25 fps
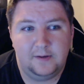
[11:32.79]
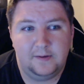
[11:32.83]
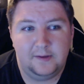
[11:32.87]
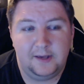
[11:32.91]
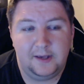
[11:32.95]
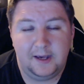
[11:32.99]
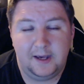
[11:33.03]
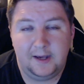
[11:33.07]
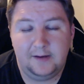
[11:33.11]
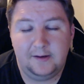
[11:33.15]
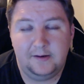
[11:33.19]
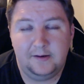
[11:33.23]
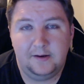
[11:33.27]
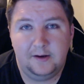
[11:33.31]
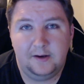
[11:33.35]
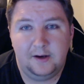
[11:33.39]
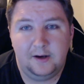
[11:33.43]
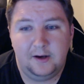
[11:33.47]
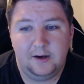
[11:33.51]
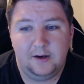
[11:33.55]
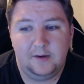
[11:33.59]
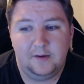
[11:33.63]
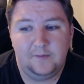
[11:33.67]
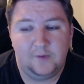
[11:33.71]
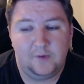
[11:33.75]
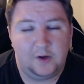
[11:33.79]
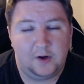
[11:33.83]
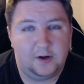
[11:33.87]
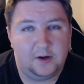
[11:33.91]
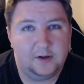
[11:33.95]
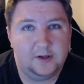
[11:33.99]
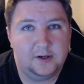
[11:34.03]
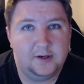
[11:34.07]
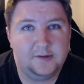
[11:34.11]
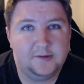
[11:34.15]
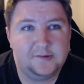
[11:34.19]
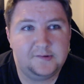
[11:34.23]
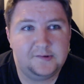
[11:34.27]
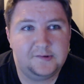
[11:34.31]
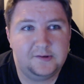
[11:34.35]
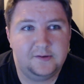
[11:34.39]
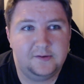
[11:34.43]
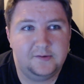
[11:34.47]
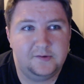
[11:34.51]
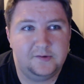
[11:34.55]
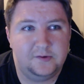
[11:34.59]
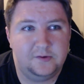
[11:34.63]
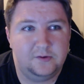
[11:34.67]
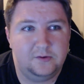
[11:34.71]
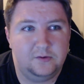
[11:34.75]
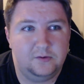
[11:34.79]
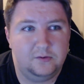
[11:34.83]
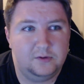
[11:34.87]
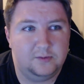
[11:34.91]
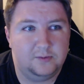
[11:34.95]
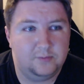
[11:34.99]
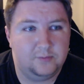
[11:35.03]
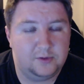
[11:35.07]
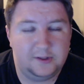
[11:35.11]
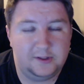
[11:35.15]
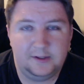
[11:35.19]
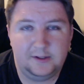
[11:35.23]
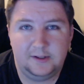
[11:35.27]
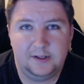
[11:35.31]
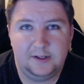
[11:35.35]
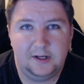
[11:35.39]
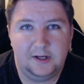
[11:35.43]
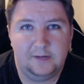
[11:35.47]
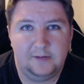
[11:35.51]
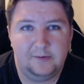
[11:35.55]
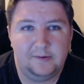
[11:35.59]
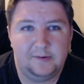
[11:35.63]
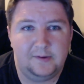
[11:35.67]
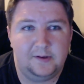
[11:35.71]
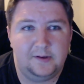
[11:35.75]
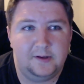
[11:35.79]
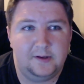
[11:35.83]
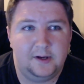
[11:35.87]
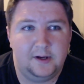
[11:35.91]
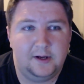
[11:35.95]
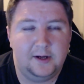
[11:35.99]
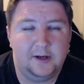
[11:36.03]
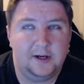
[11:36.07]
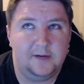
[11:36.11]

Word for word: the end of August to completely get everything done.